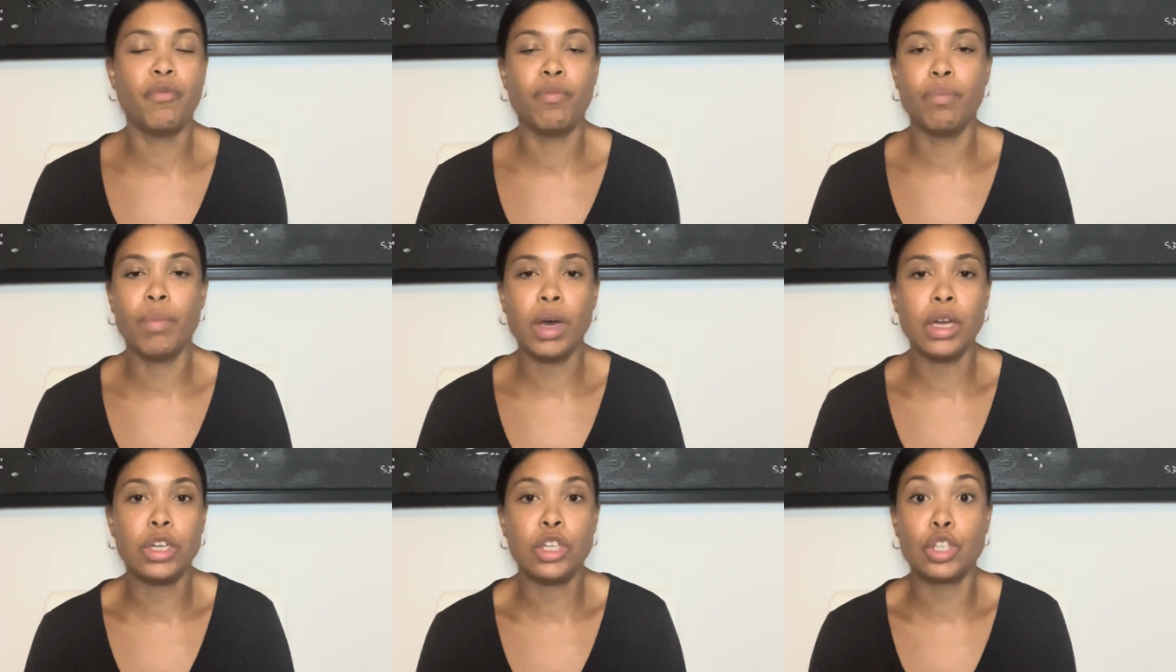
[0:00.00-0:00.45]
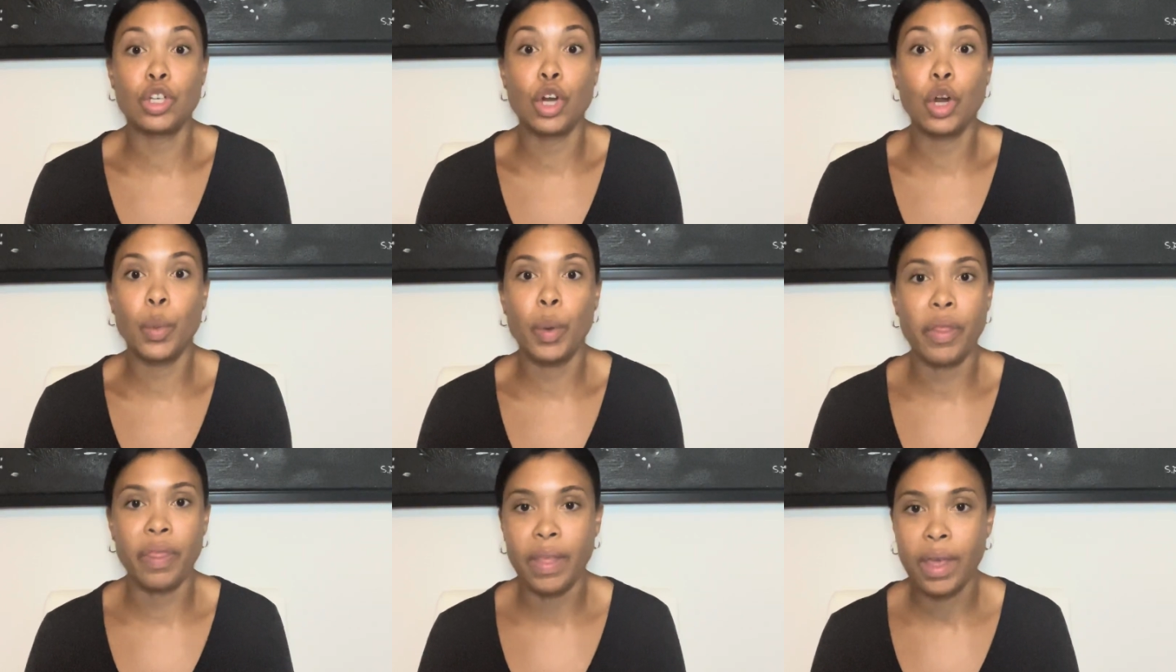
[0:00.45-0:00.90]
a
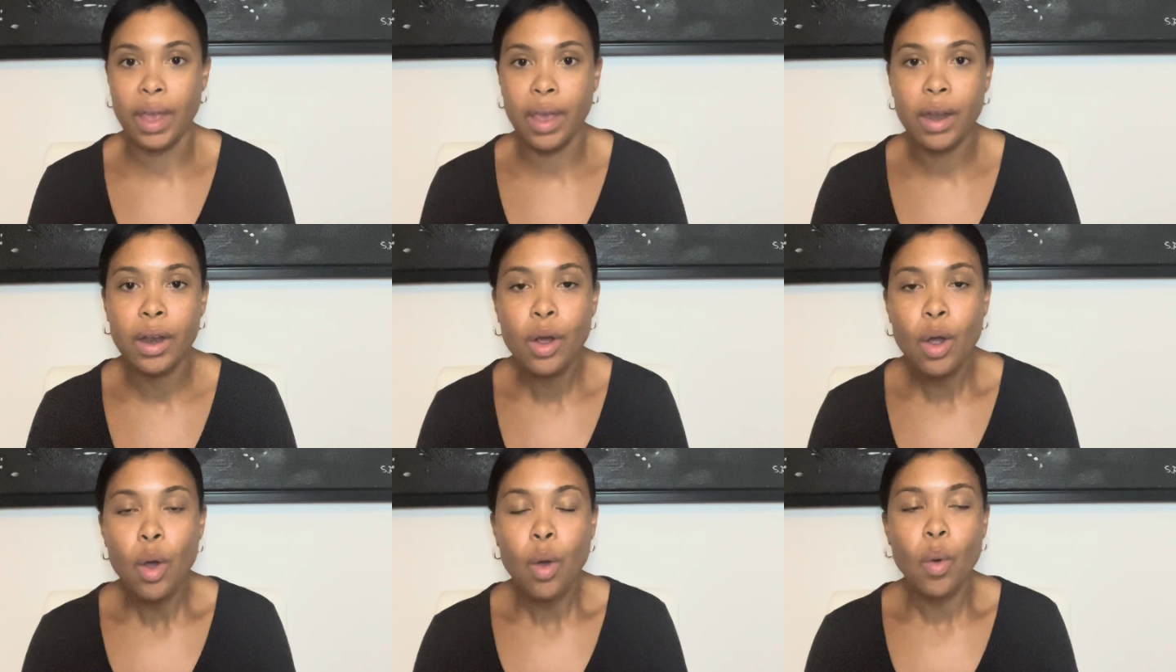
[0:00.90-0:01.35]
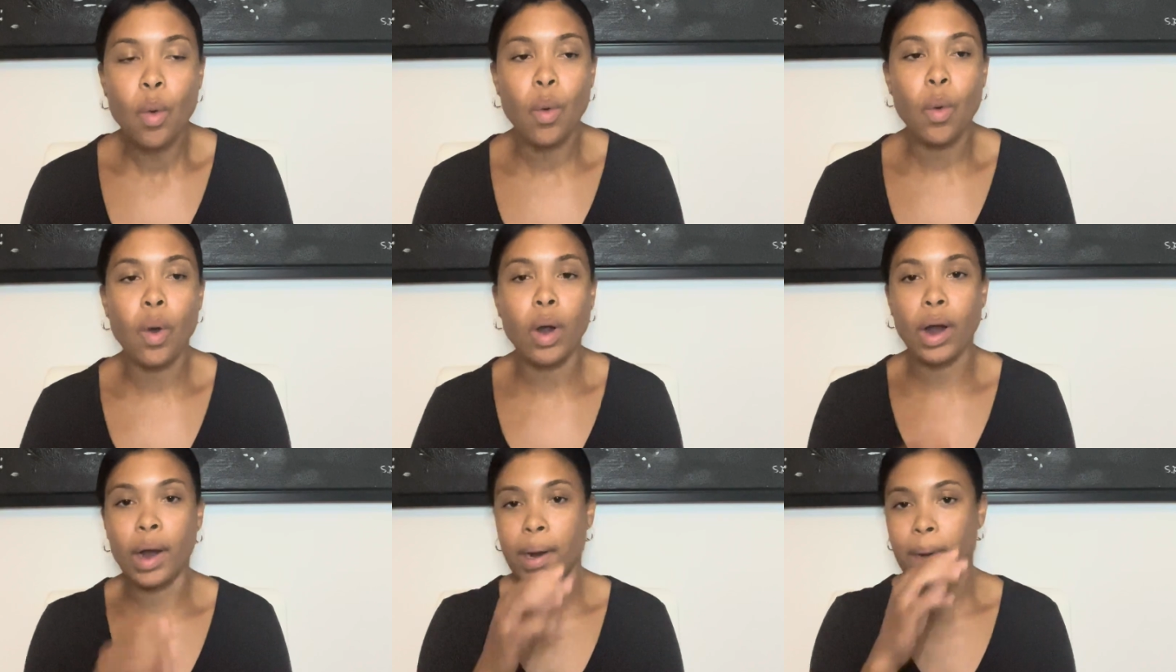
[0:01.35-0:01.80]
dessert with it.
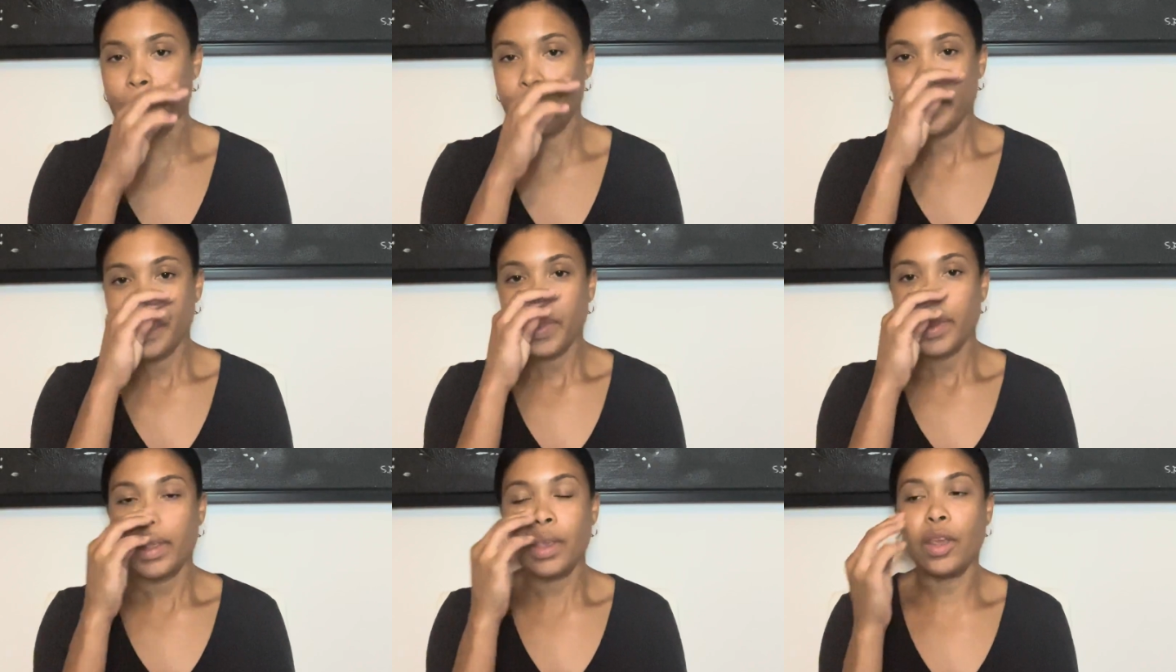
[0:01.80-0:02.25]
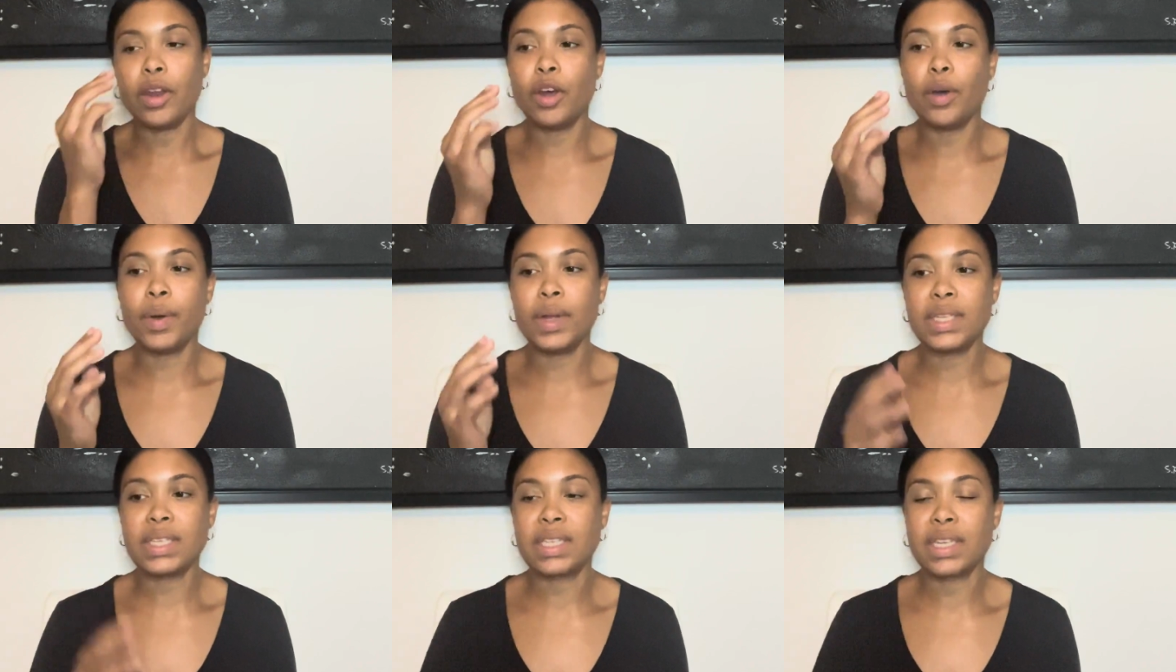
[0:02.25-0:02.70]
Or, you
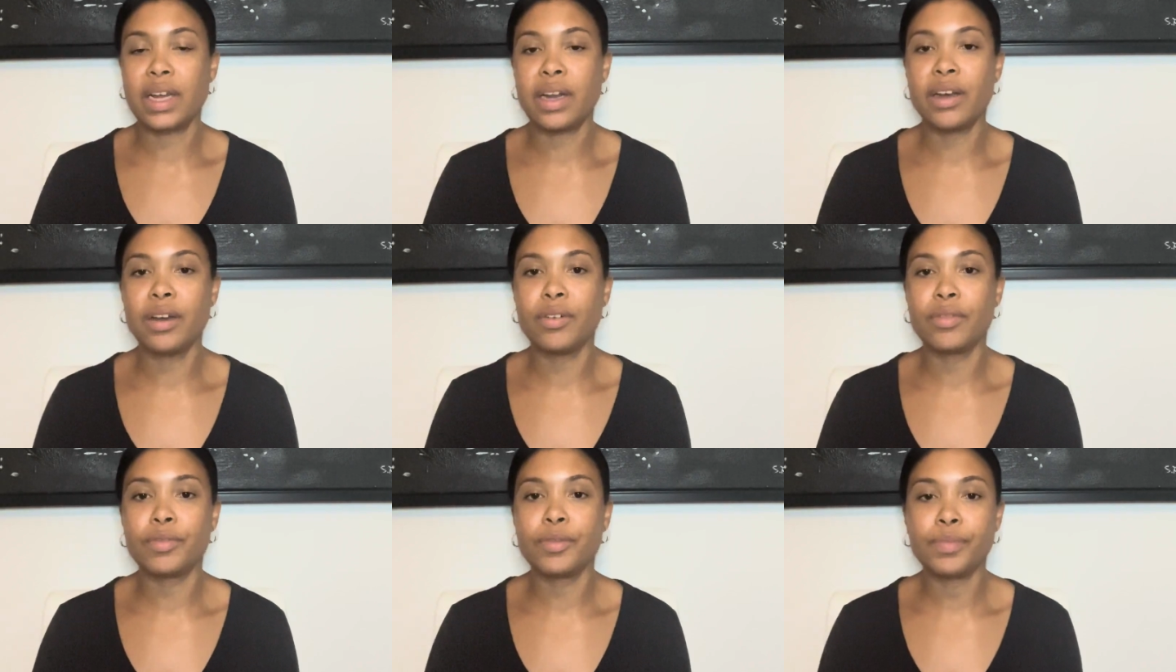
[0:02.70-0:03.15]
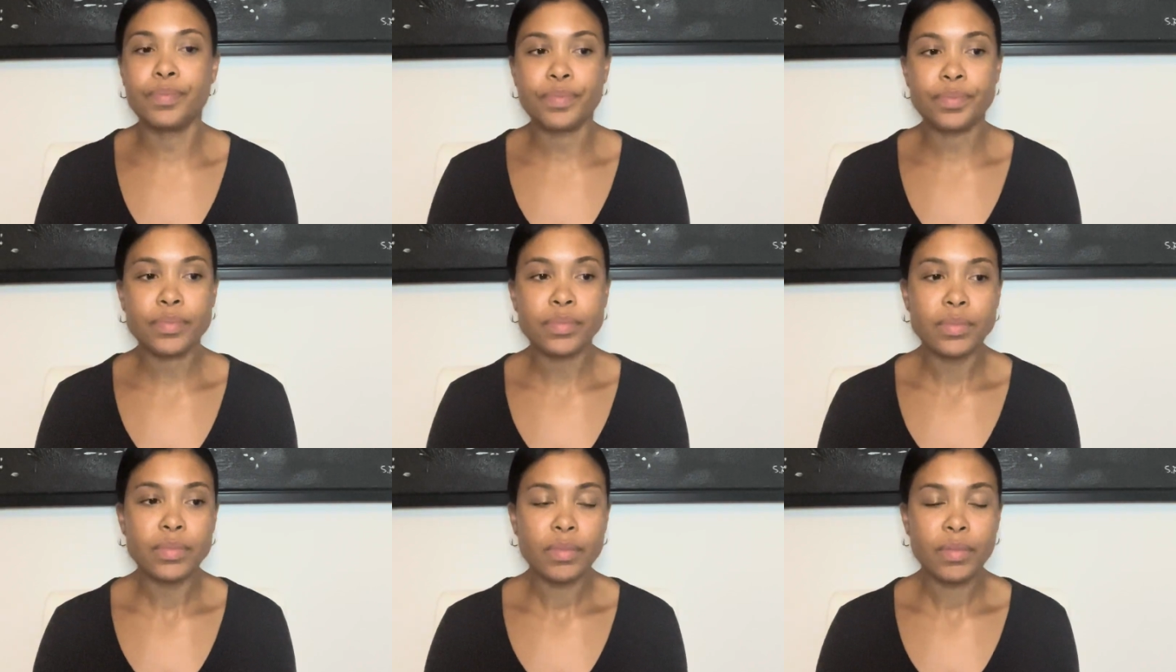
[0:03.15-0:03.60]
know, instead of
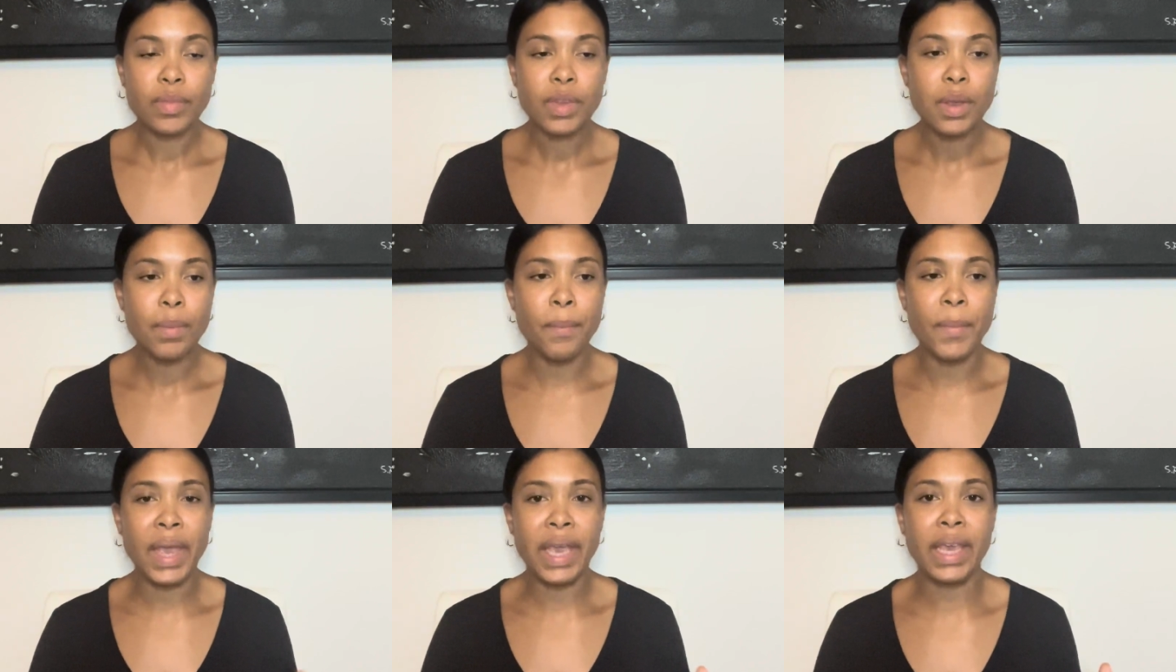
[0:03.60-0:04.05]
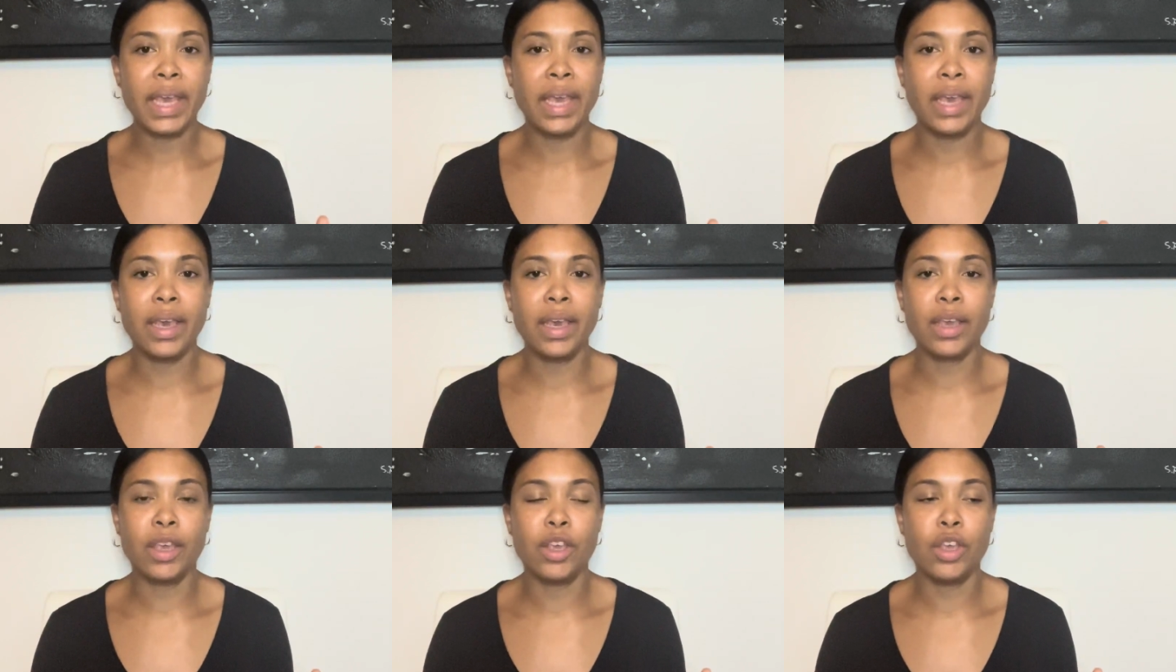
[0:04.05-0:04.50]

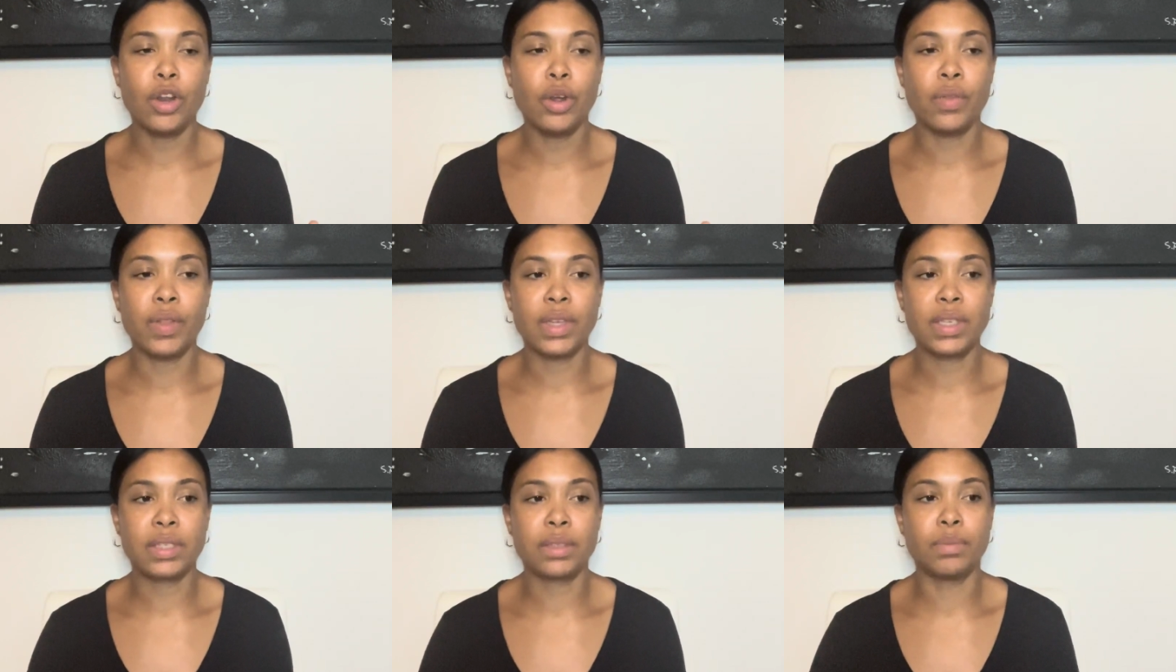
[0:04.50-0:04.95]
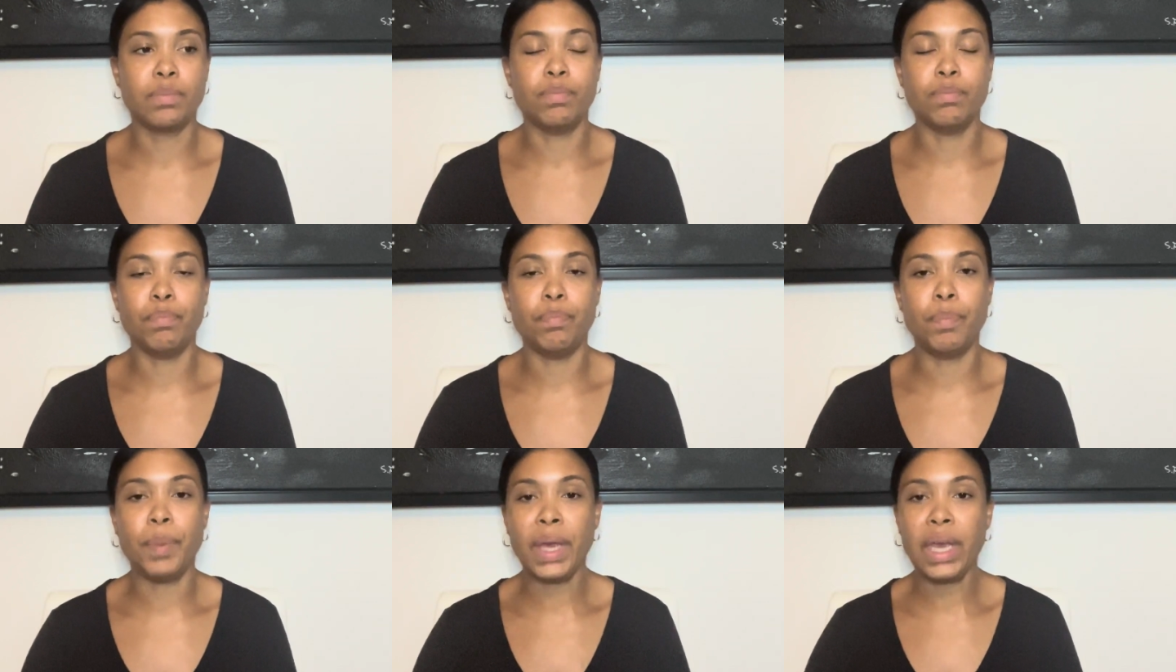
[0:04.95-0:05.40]
making, you know, this
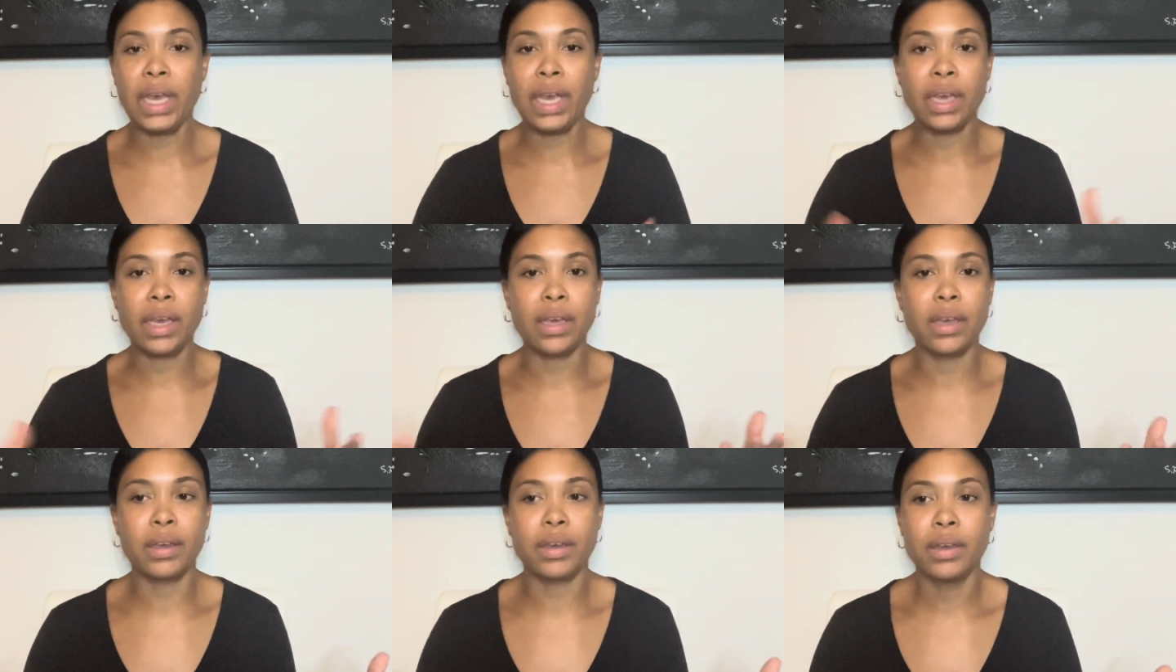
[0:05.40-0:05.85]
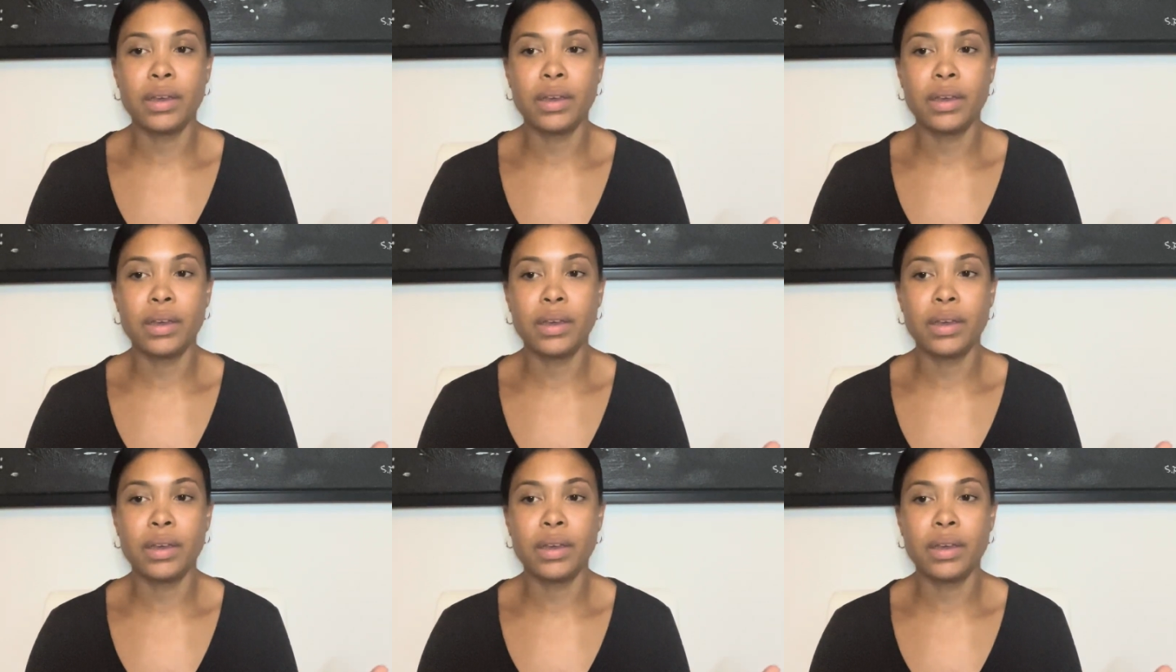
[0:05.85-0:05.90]
big,